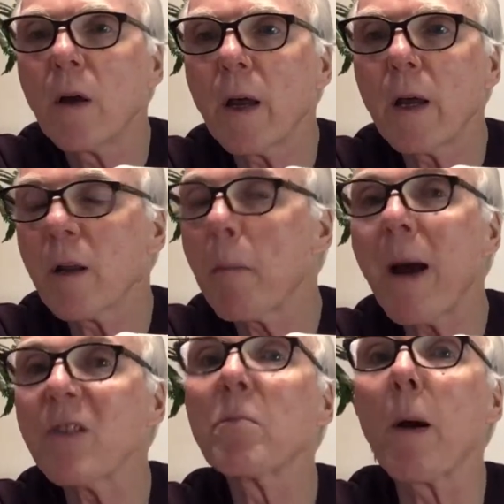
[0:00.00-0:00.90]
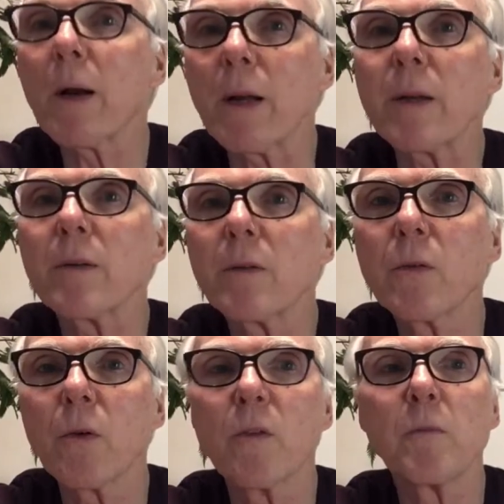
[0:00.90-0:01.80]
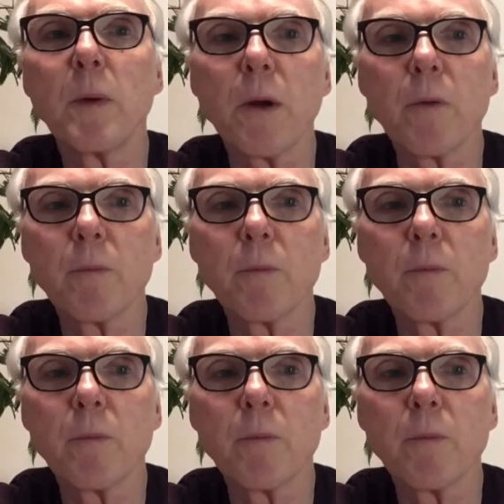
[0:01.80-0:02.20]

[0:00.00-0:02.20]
and a mass market sort of beer.